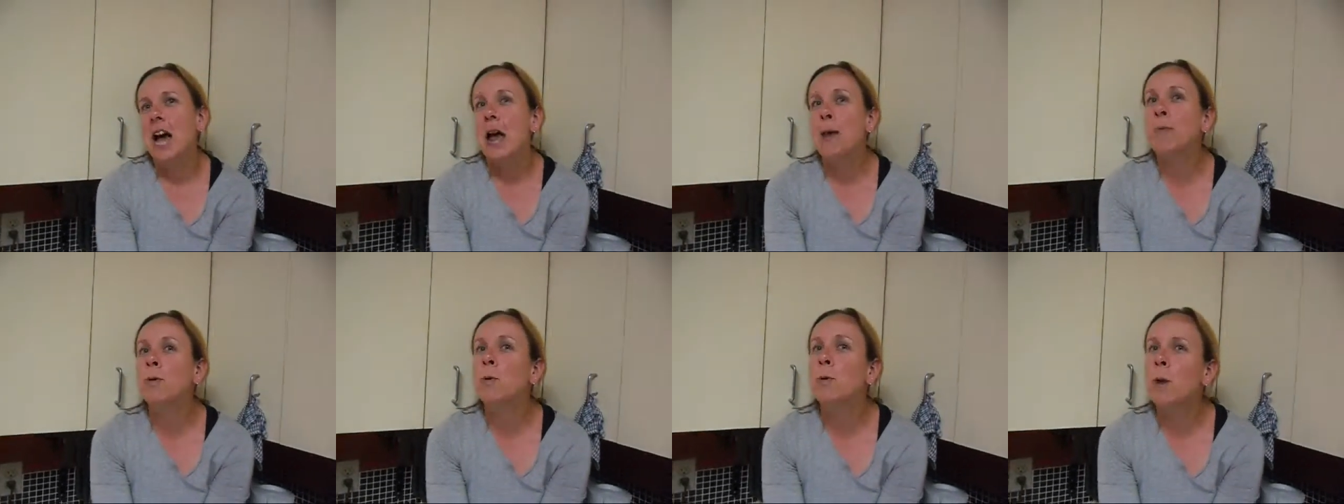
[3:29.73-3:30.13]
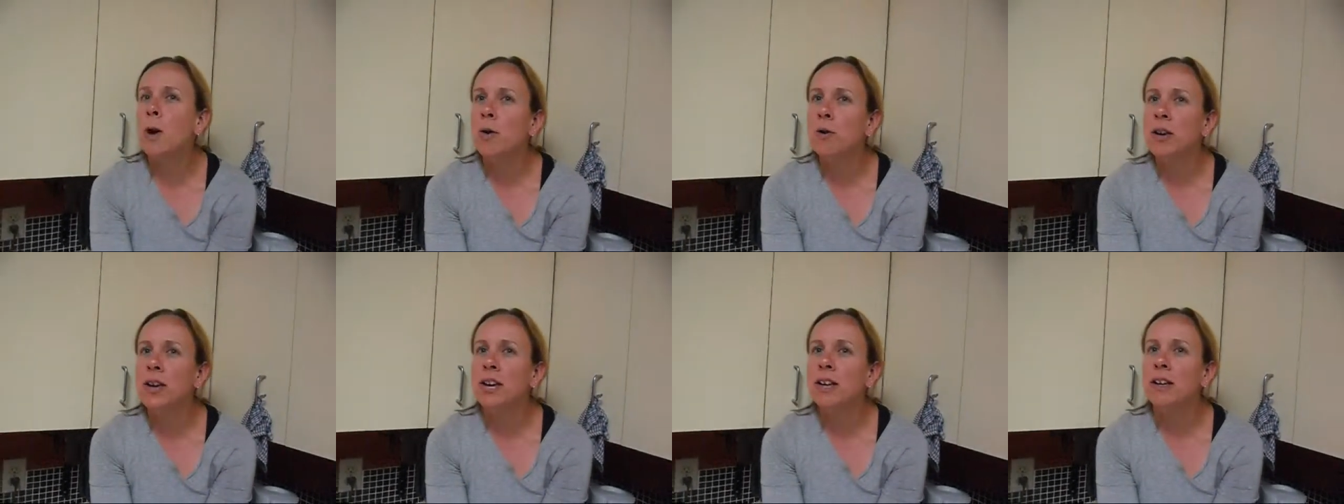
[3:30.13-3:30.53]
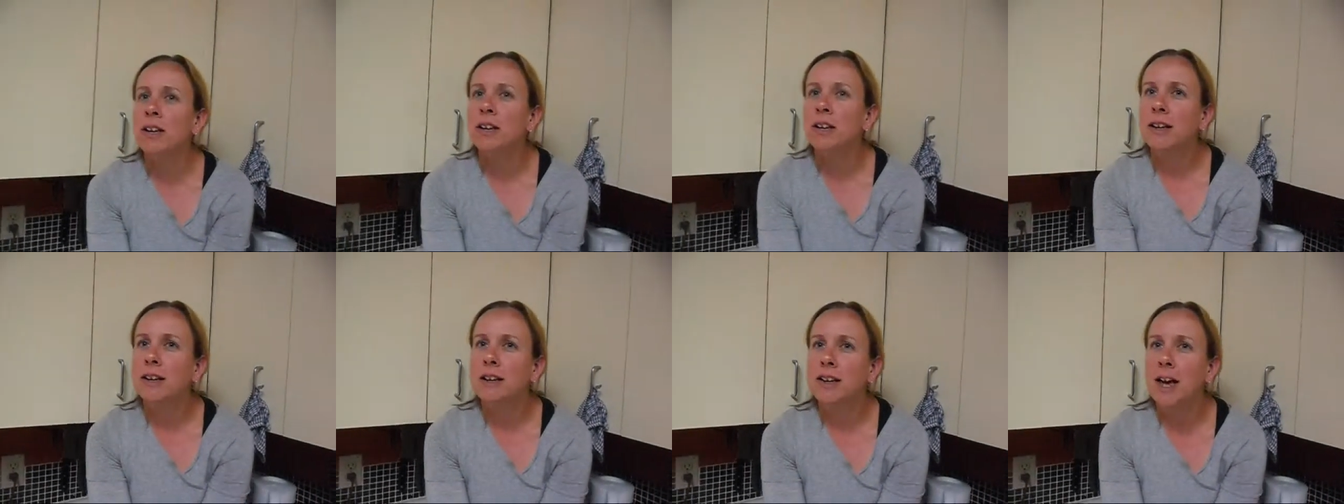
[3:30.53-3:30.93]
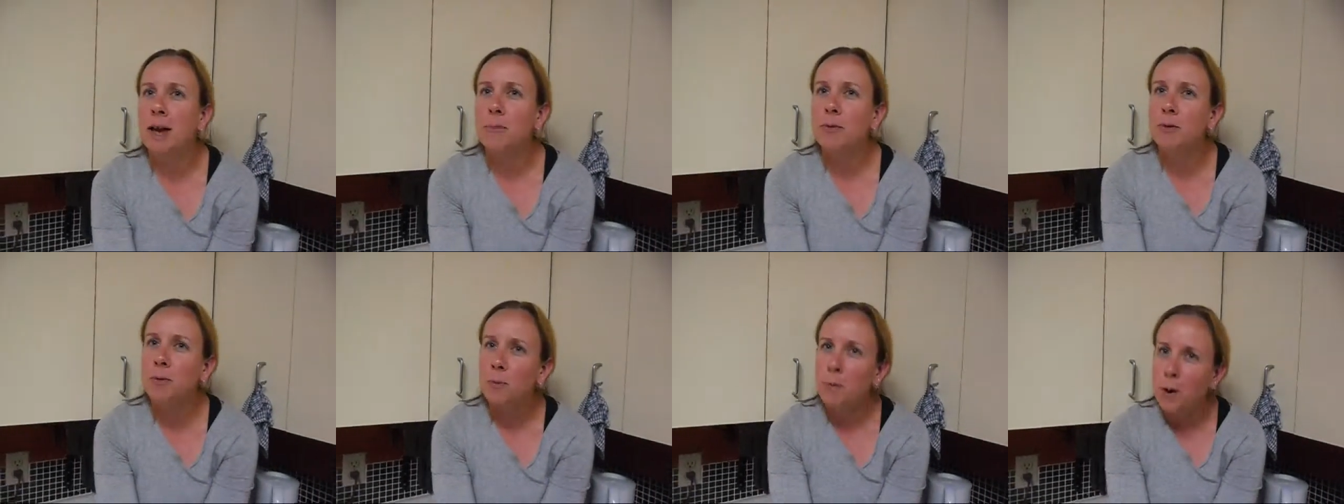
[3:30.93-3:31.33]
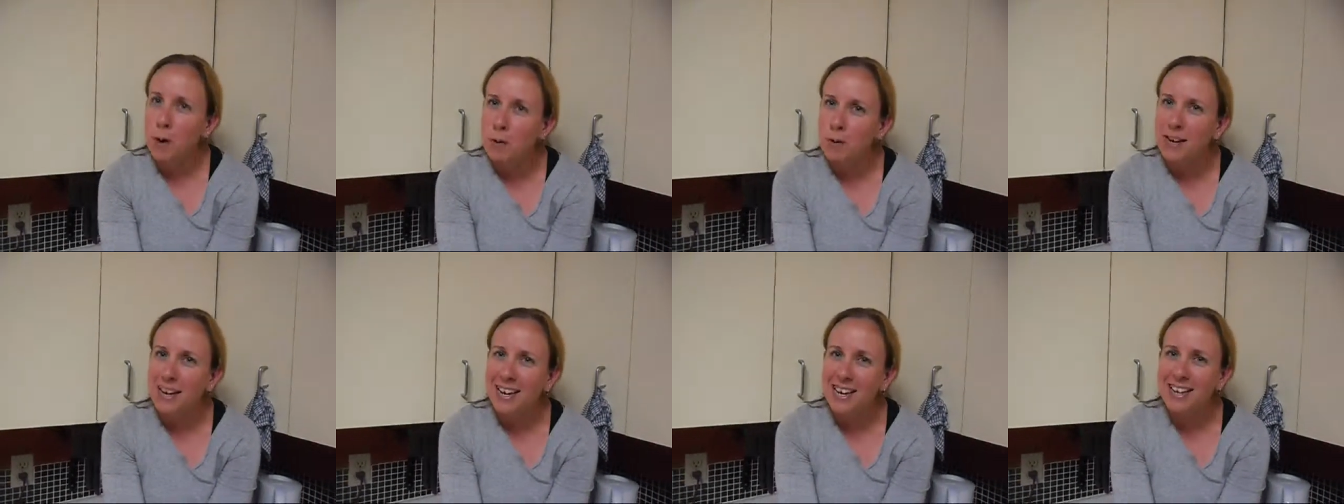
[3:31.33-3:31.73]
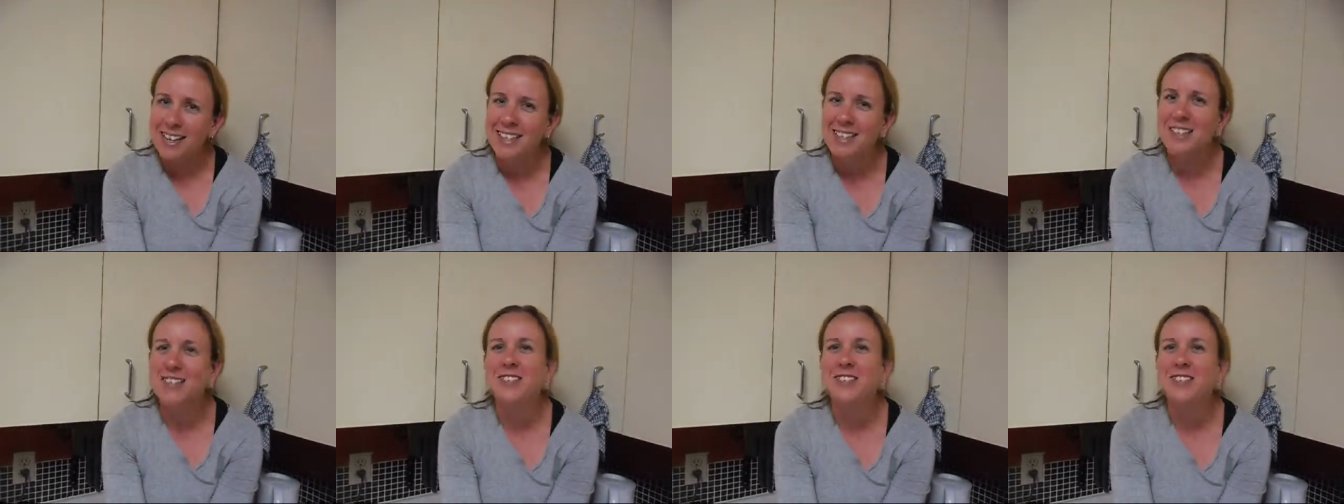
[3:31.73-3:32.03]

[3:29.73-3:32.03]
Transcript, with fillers: I'm quoting. I'm quoting,